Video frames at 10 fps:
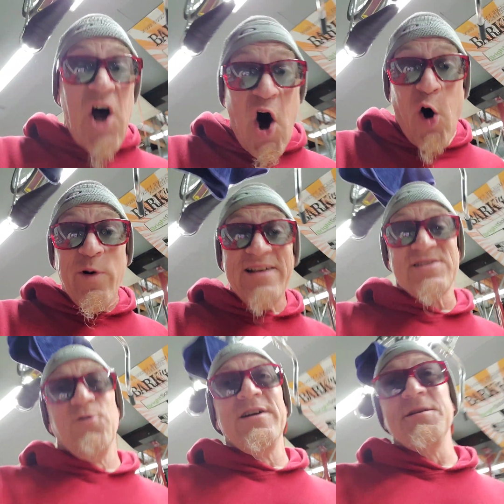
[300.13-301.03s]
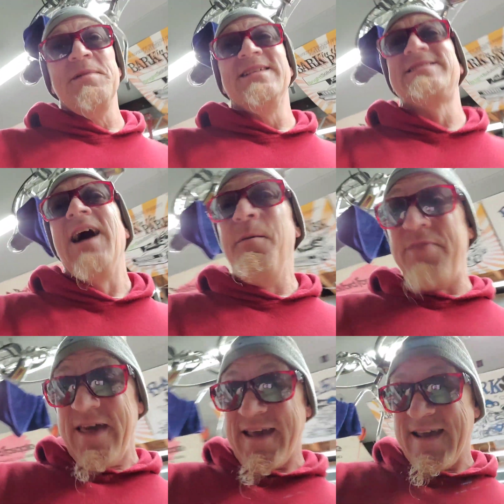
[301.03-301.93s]
always going to be
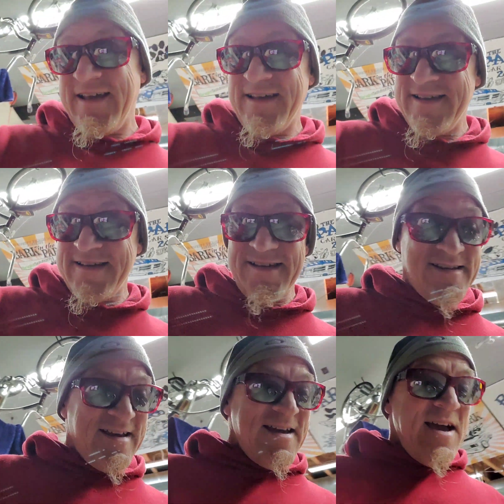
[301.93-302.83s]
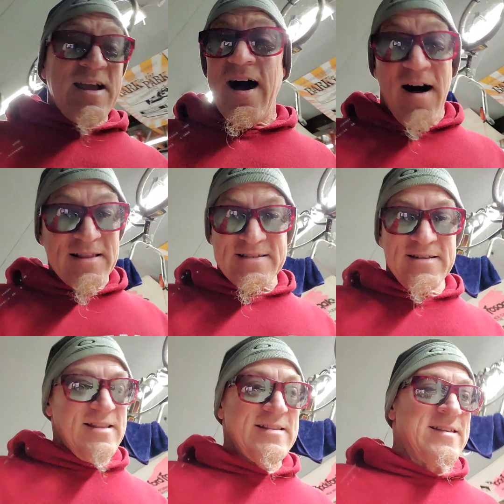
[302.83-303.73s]
something.
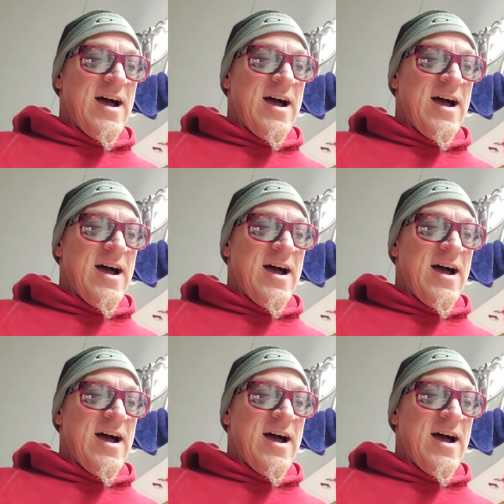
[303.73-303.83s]
Constant.